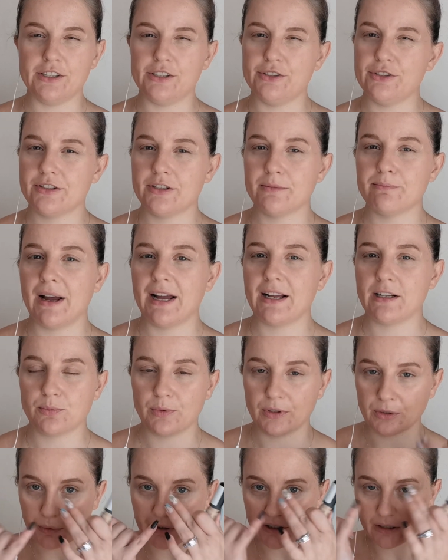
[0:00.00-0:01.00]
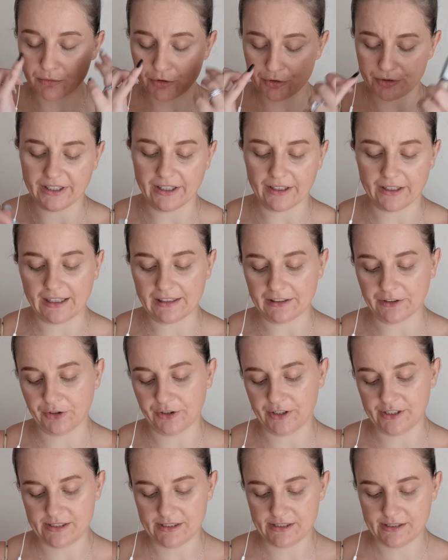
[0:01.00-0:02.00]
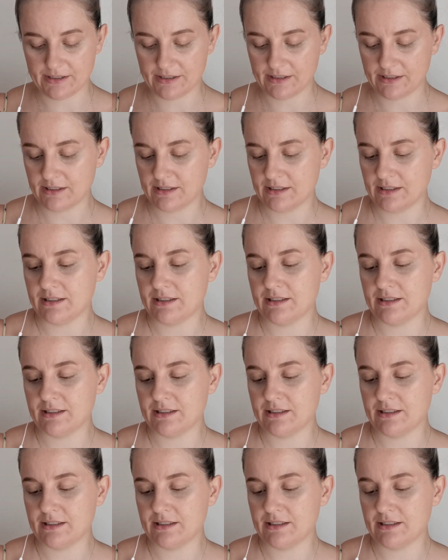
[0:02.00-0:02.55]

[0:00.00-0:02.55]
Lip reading: I use the matte one when I'm doing a cut crease.